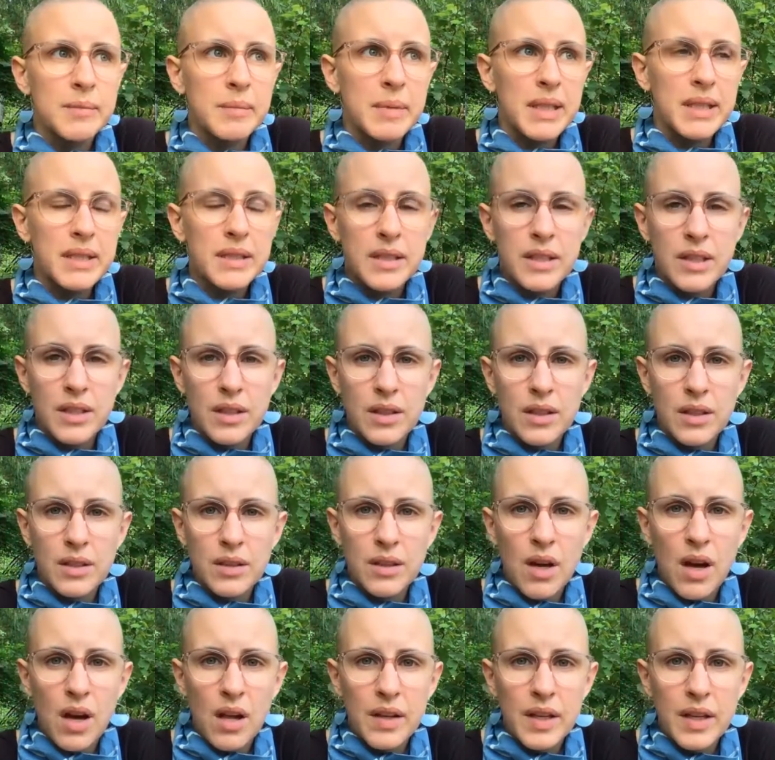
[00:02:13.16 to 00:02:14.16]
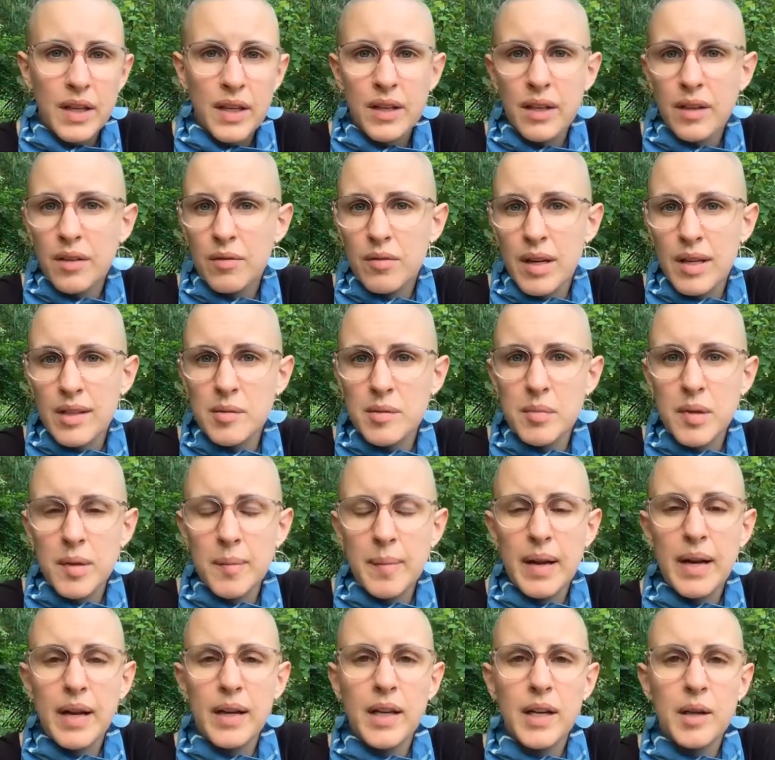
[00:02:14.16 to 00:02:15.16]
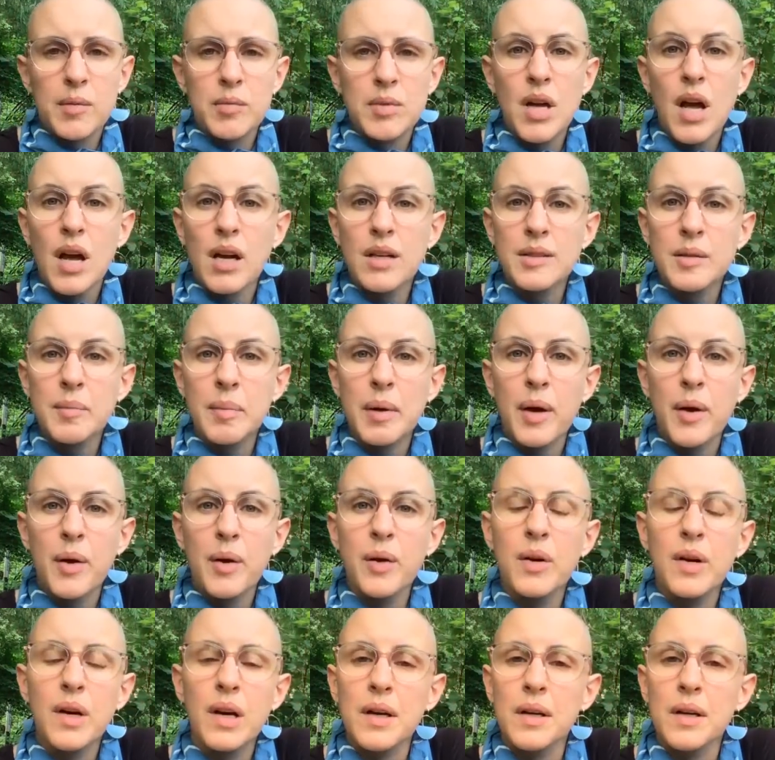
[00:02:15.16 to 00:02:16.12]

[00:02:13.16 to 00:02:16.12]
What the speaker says: dear colleague Resma Menakem talks about,